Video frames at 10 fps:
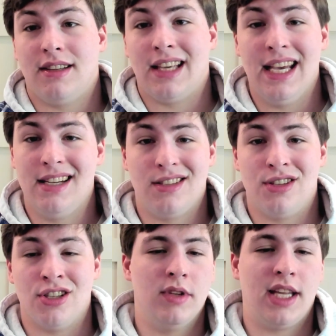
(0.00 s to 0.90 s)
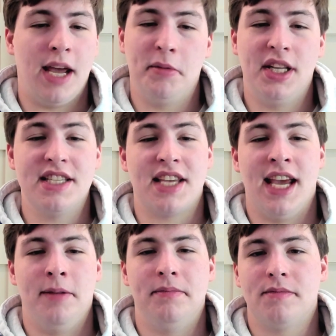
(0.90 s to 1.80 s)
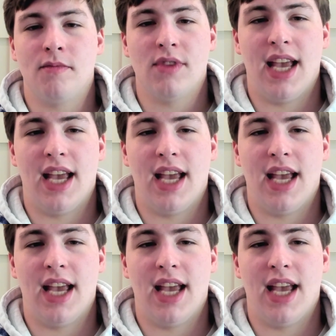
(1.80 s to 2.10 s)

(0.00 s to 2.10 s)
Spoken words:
Kings just came into this game